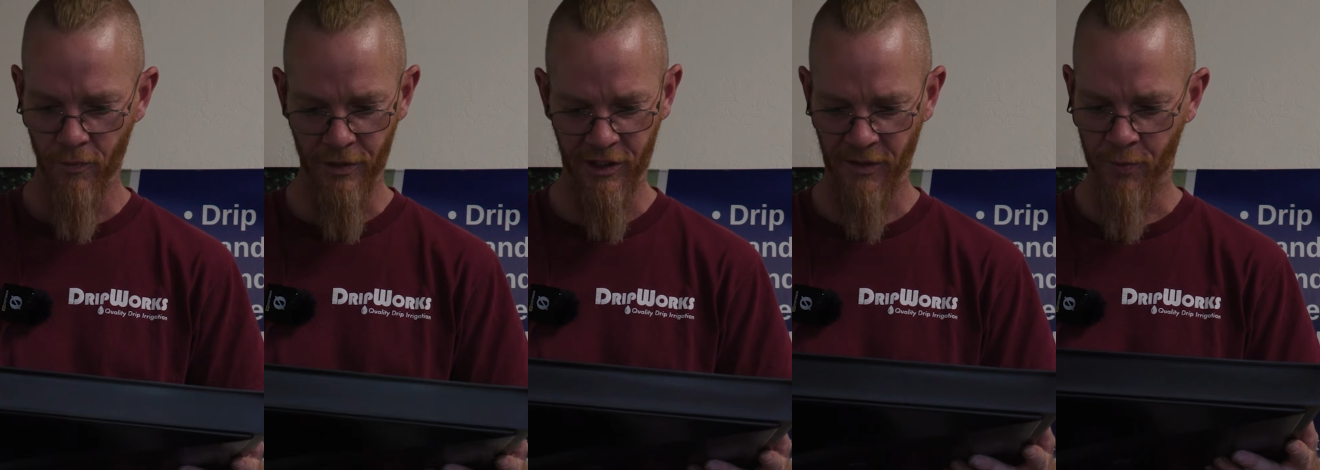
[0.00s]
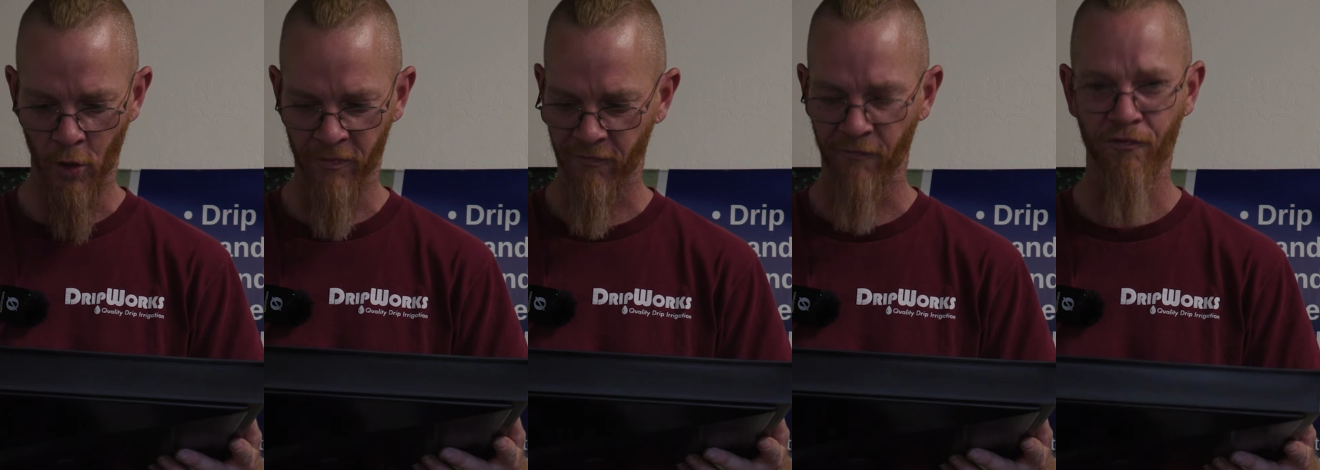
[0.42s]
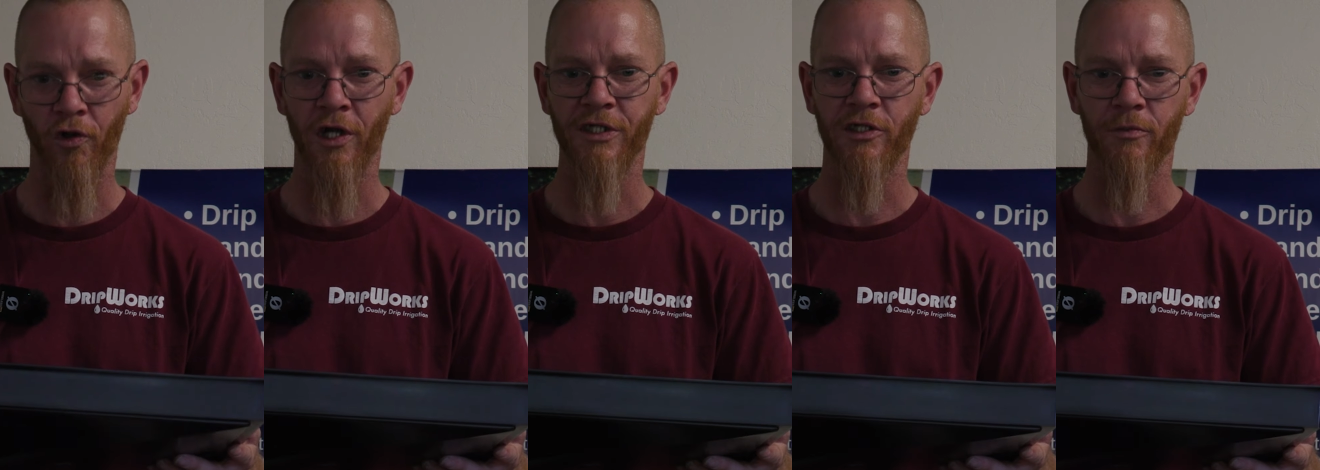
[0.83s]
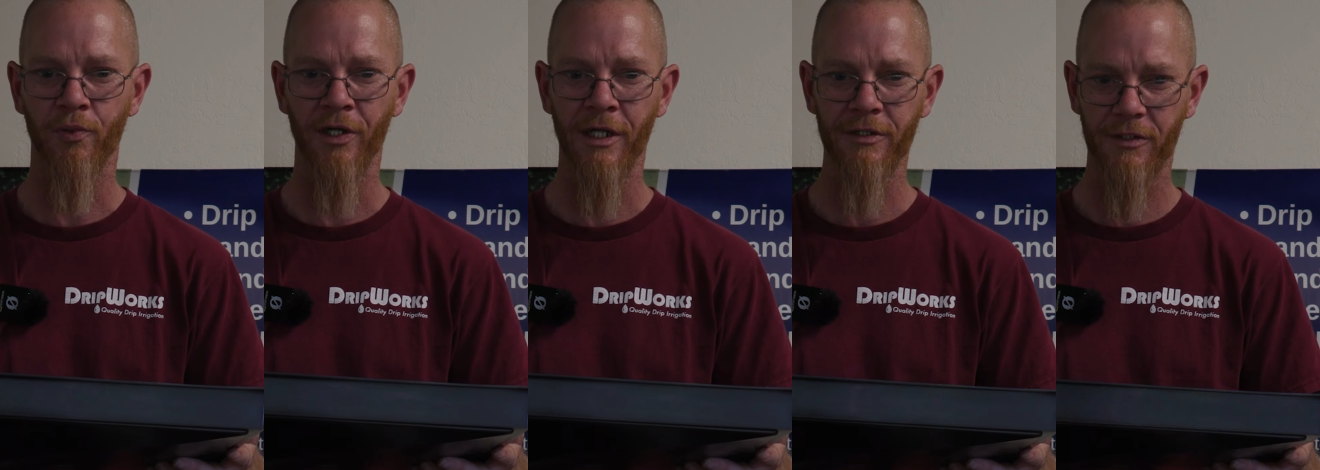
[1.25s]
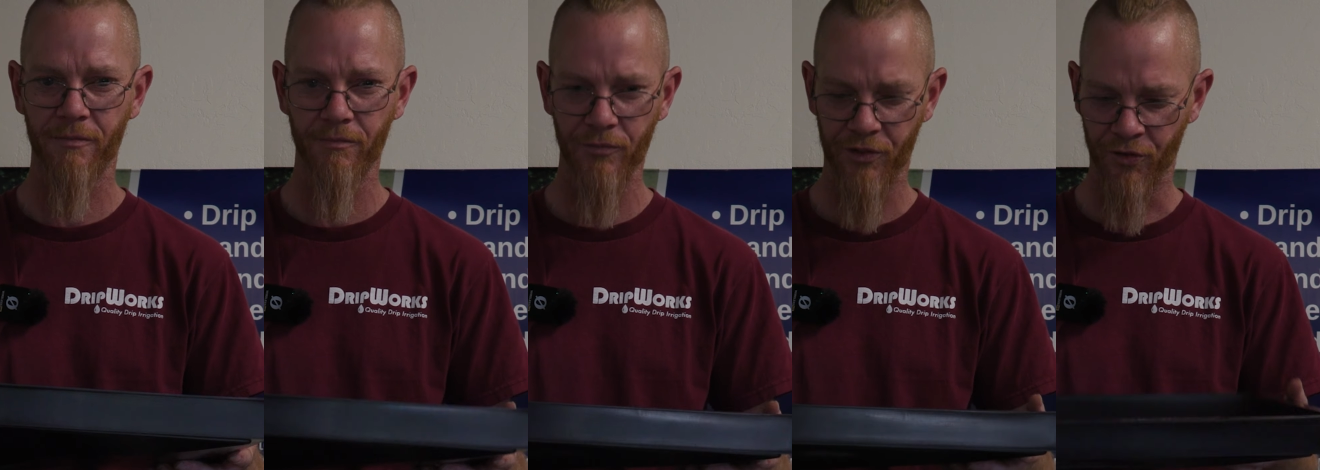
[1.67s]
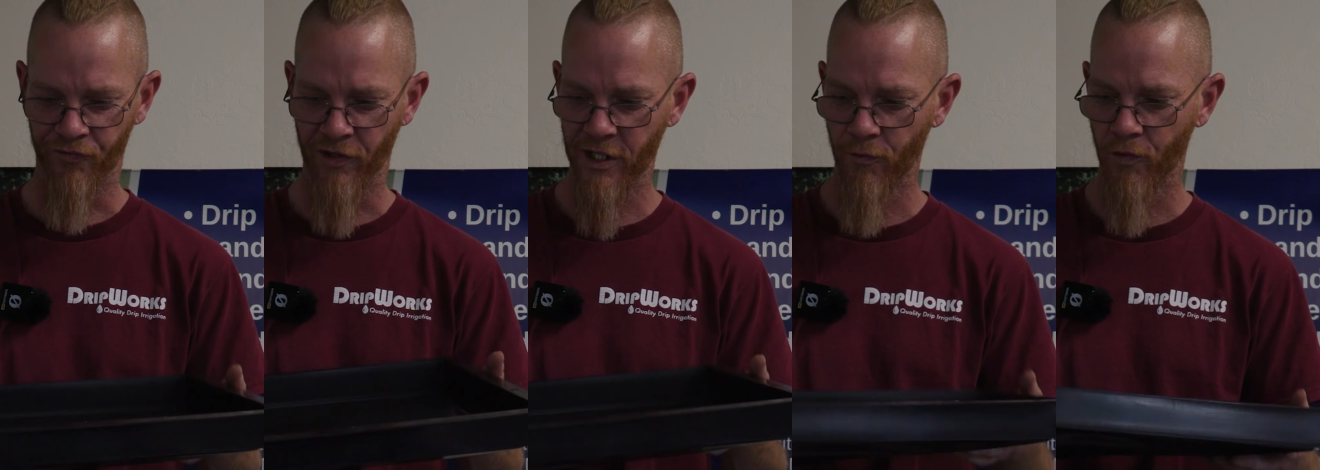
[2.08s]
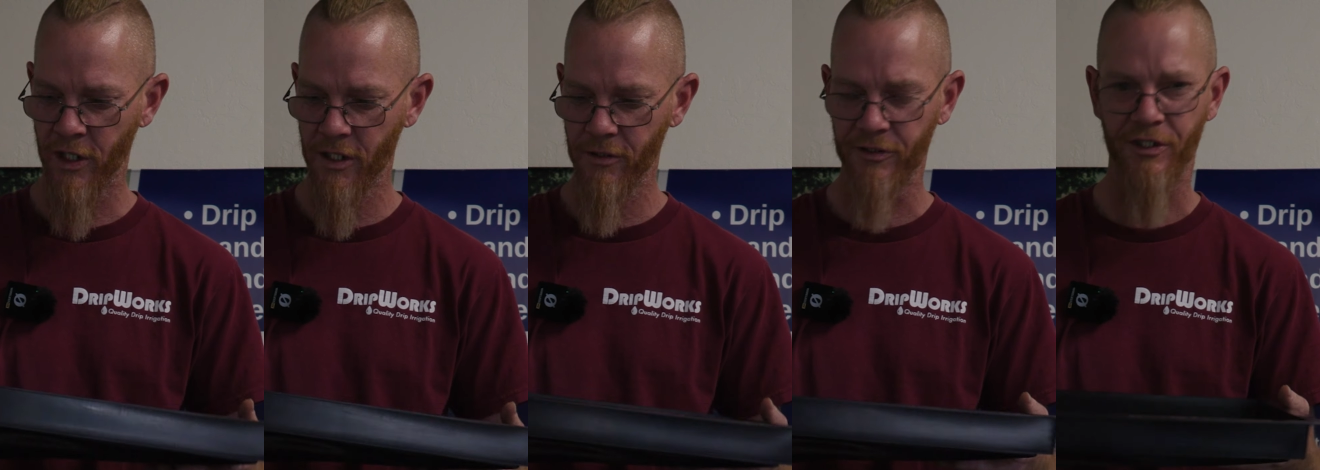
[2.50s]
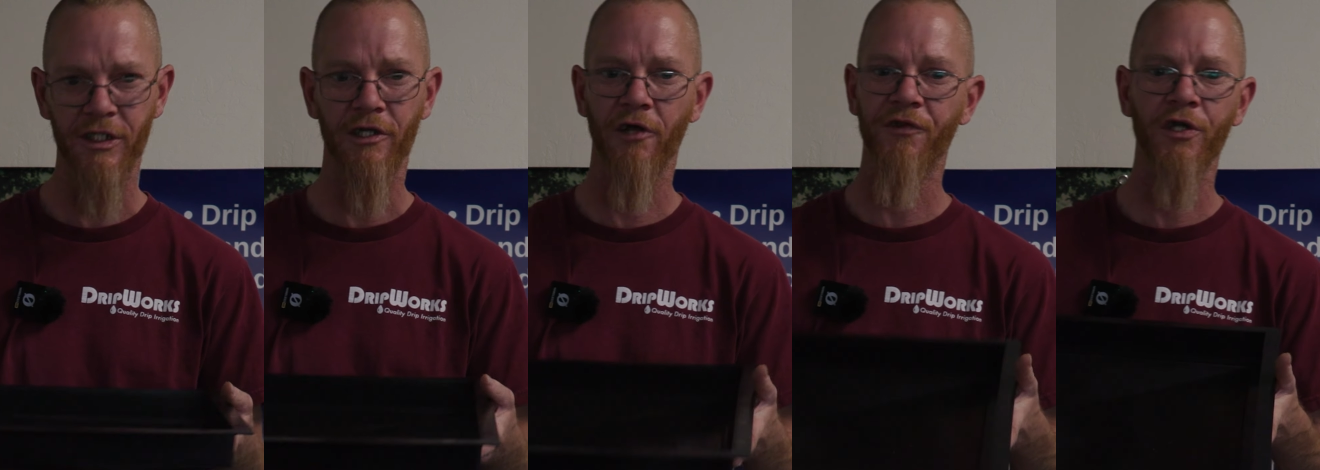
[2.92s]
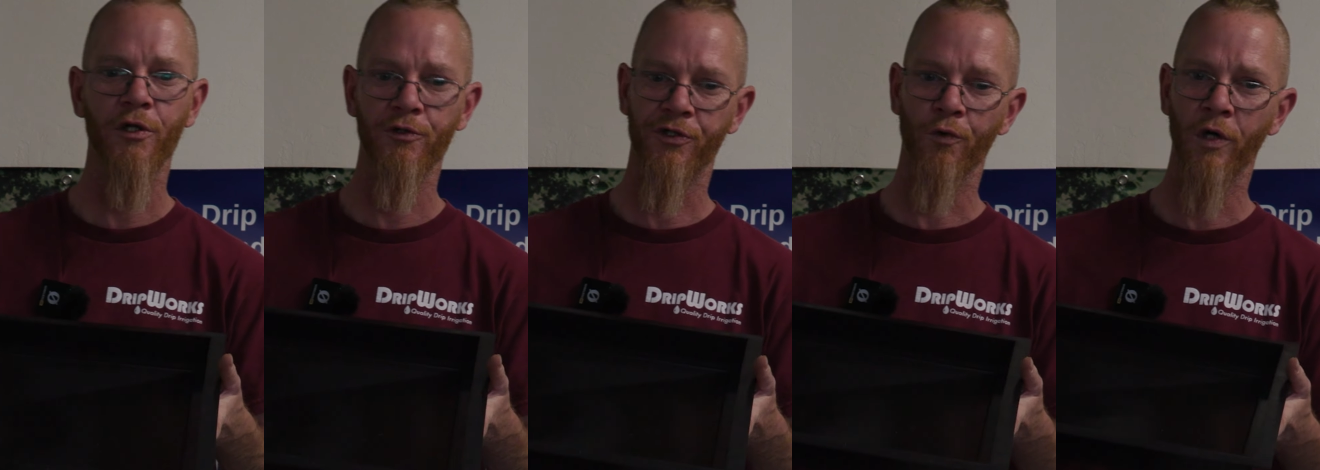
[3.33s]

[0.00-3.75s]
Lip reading: which is perfect for fertilizing your plants. So right away, you see nothing goes to